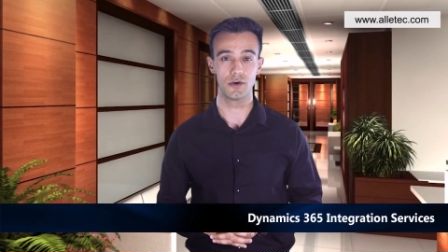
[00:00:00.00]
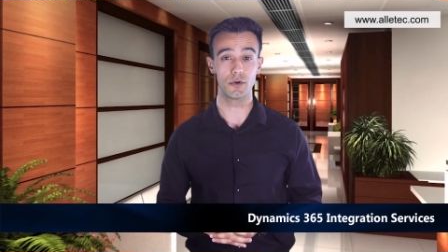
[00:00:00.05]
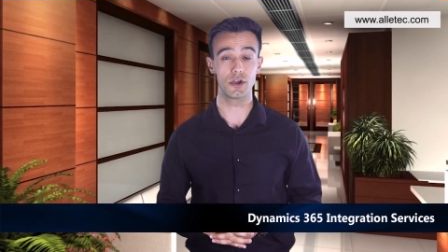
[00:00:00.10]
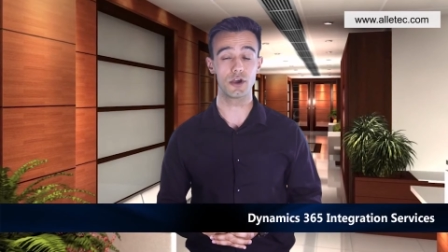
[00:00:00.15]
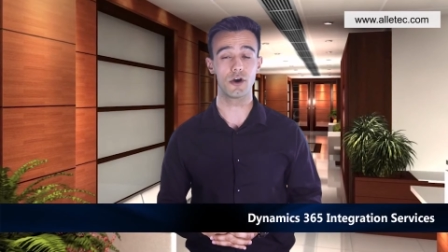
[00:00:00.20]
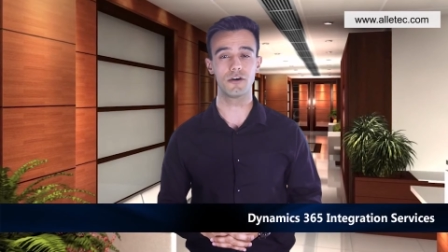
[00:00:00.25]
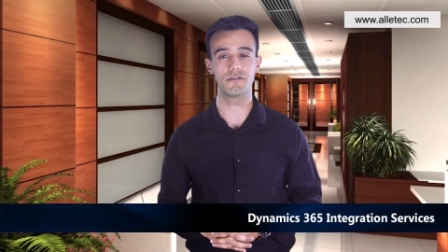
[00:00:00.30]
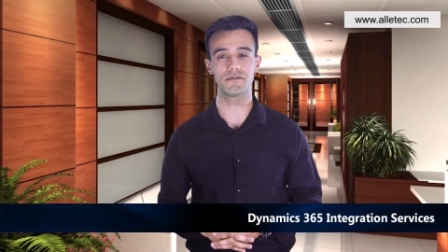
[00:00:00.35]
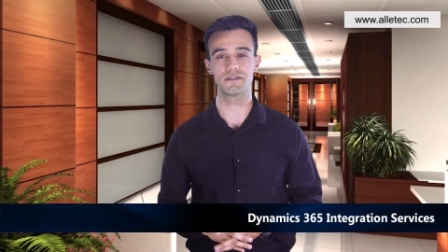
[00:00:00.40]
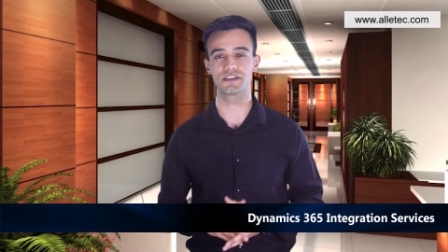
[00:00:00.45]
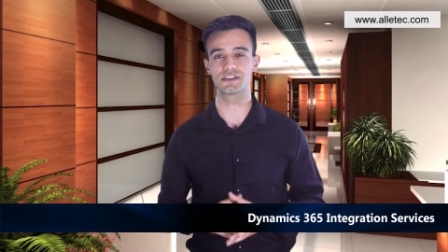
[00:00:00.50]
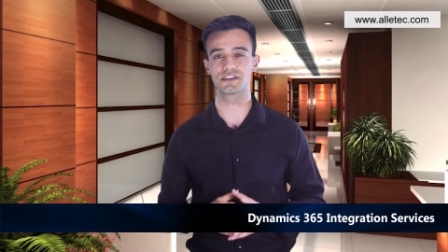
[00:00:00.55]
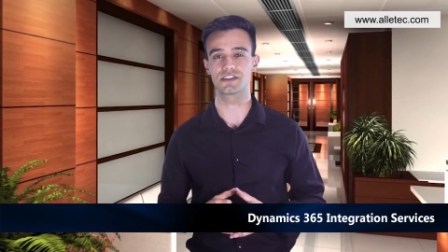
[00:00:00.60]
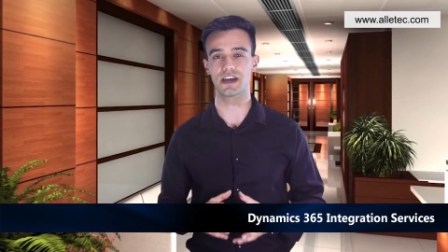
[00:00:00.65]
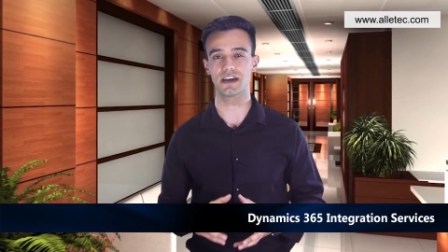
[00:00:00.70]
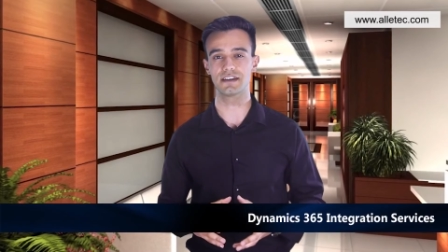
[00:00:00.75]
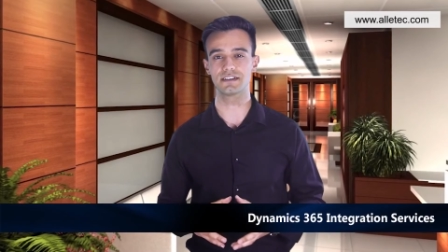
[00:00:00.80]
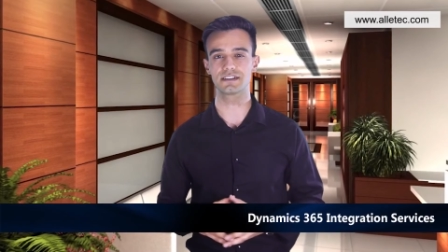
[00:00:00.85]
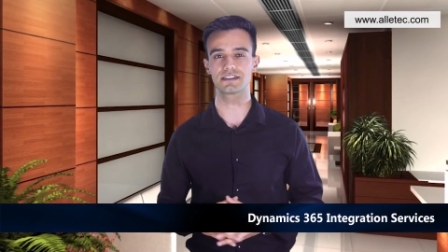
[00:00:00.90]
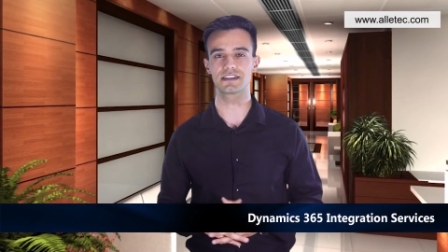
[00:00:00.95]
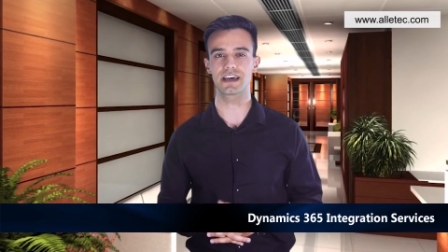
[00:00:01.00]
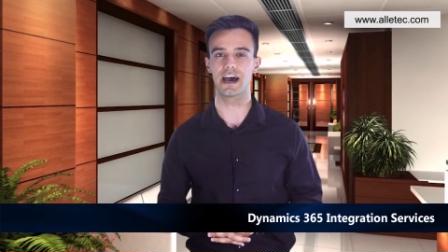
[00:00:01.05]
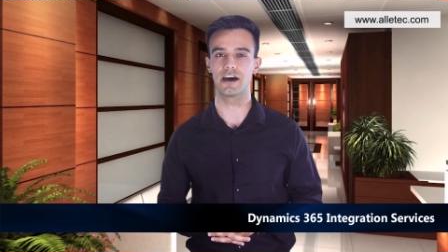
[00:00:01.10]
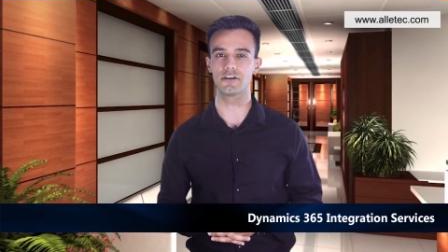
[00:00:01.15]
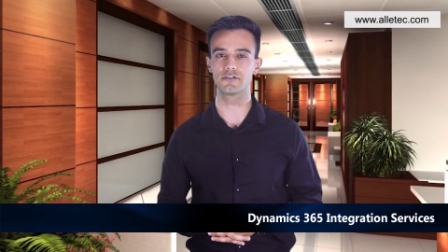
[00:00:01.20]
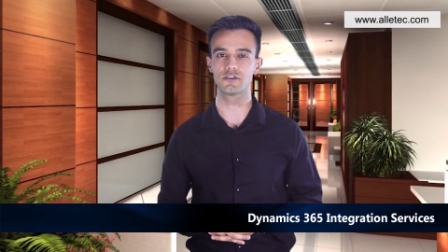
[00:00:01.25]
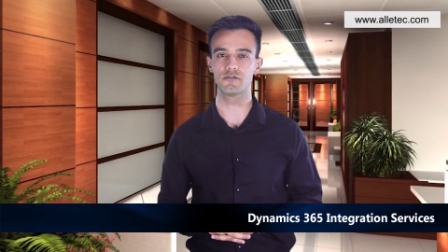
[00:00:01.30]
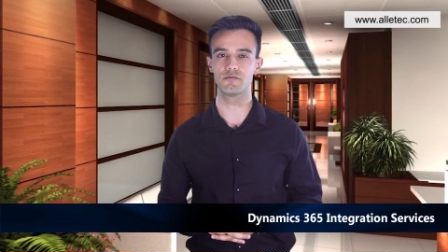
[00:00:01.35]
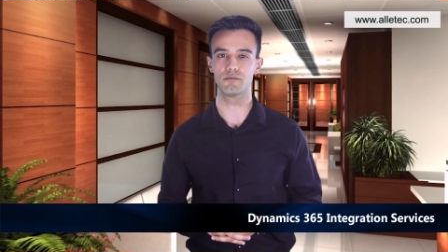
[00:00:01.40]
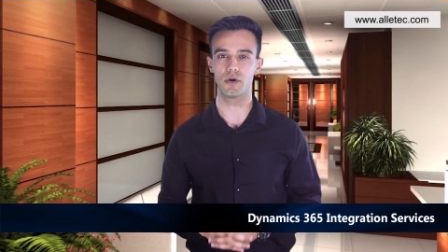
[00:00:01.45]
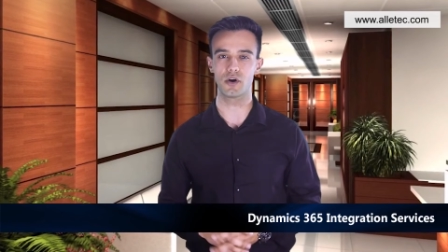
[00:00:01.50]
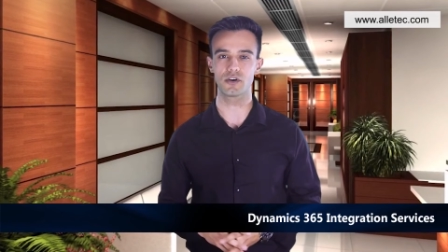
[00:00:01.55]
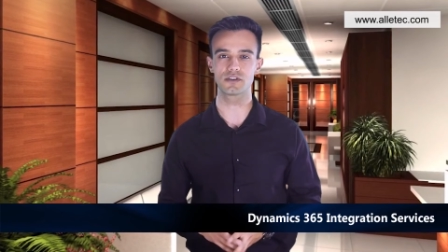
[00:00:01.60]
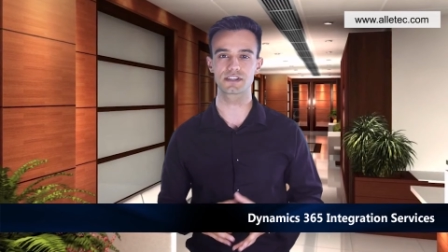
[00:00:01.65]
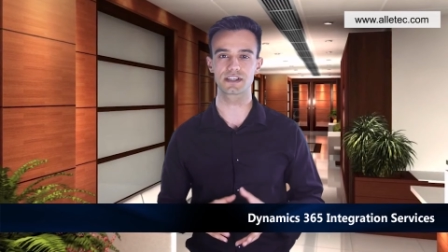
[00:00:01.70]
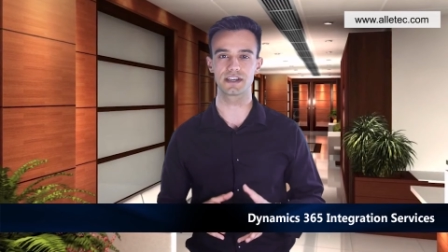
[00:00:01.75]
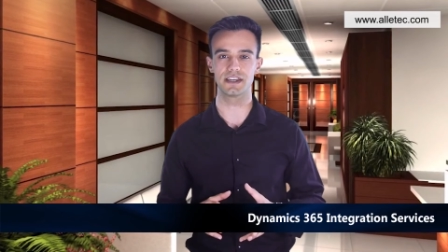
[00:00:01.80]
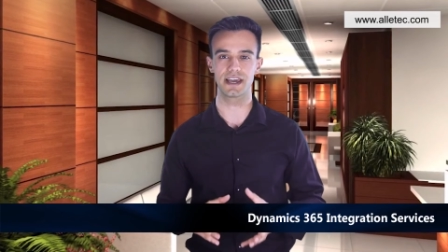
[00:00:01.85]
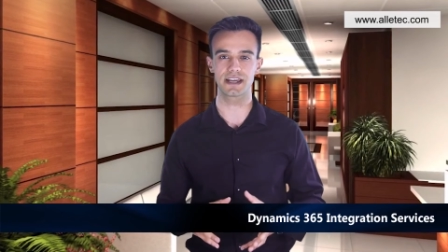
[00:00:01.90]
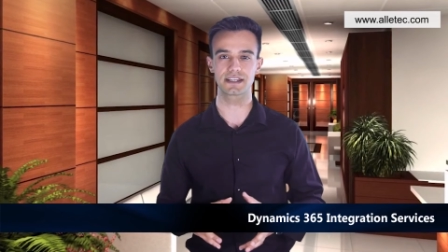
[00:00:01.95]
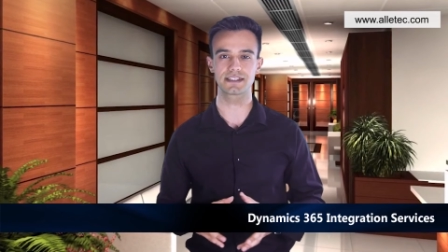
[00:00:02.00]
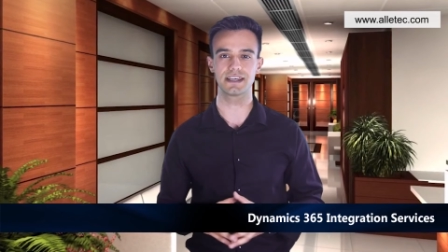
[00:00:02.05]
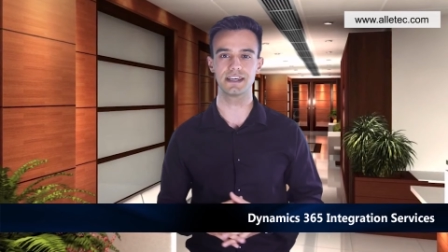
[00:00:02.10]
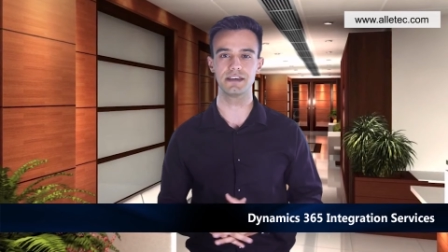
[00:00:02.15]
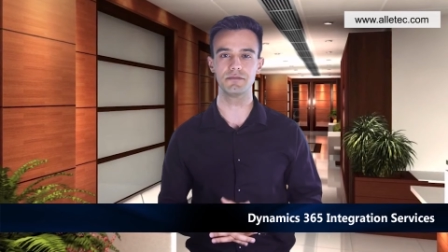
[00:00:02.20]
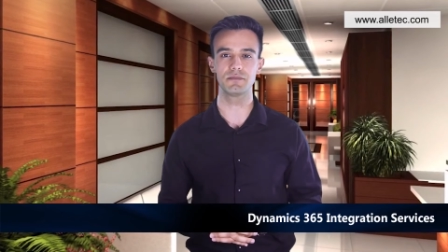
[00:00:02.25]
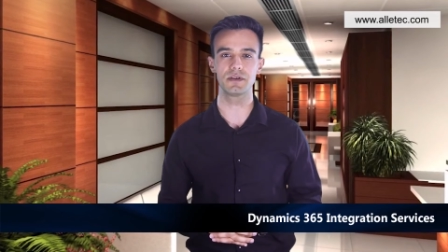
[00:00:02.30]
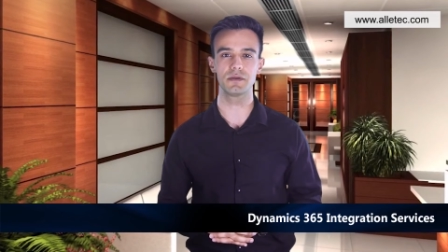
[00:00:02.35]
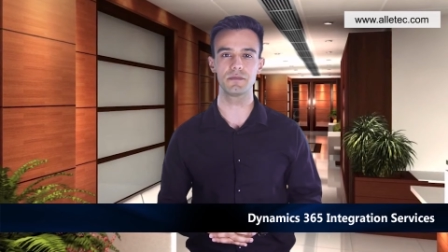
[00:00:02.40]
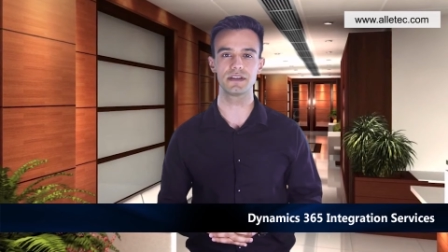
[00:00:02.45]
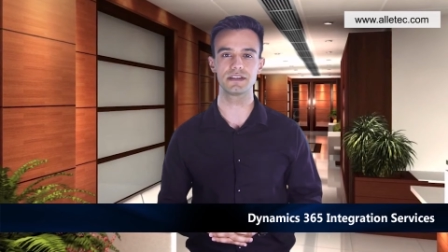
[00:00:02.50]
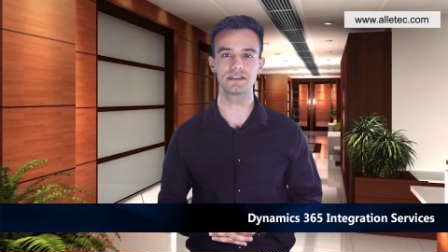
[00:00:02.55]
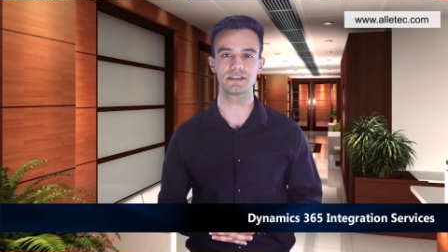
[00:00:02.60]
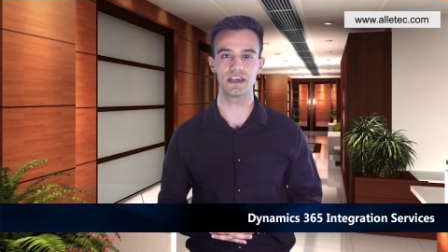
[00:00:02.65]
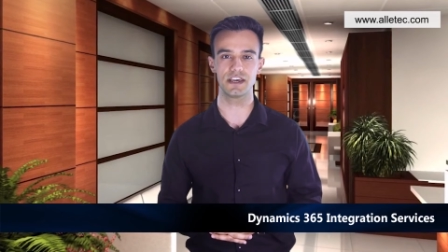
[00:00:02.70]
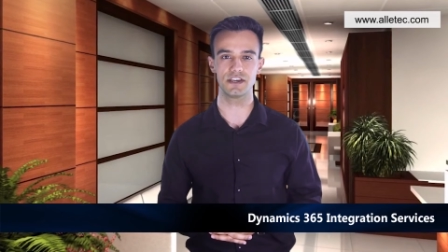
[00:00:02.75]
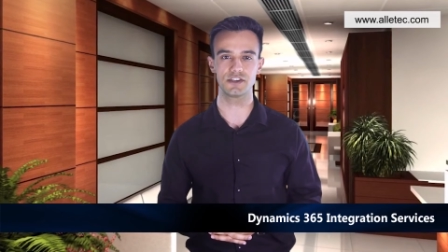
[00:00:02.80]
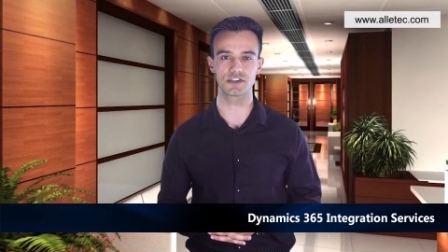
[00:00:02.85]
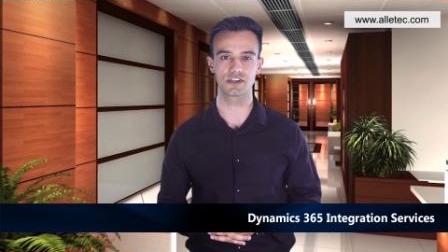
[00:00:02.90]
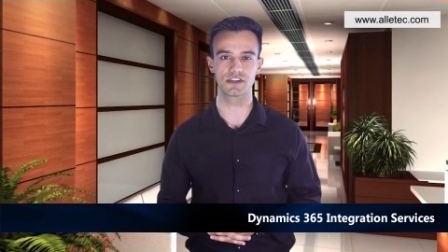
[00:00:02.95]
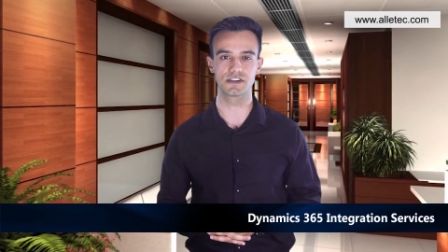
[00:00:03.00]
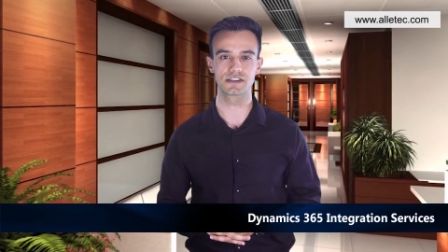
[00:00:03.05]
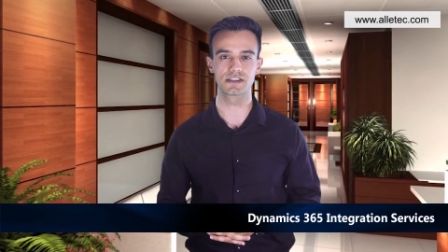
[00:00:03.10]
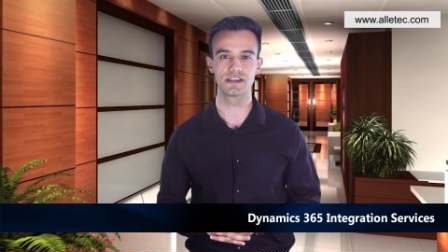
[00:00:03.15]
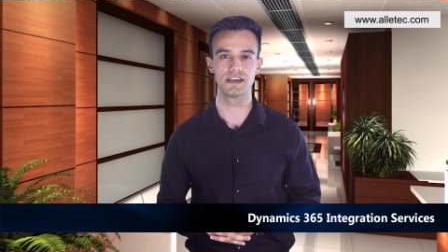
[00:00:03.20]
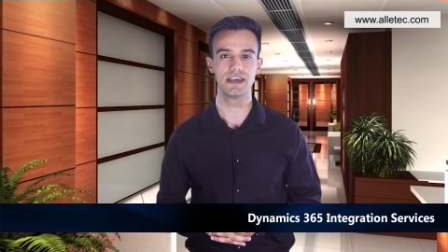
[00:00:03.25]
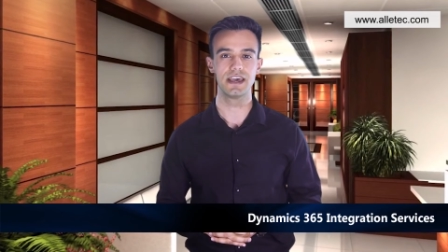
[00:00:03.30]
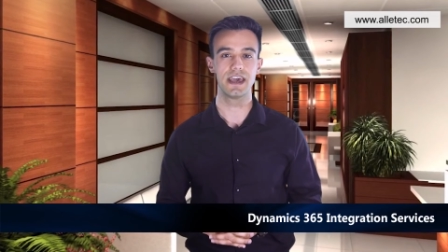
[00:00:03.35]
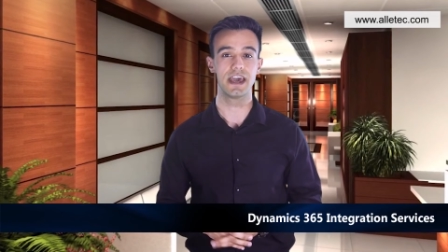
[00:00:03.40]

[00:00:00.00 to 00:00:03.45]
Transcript: We offer standard out-of-box connector implementations